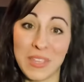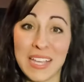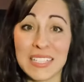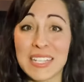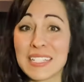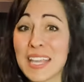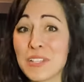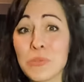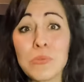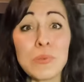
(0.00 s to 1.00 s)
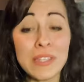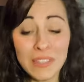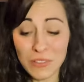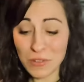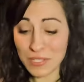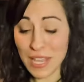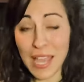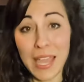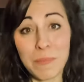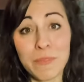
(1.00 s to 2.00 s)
is that it takes a really long time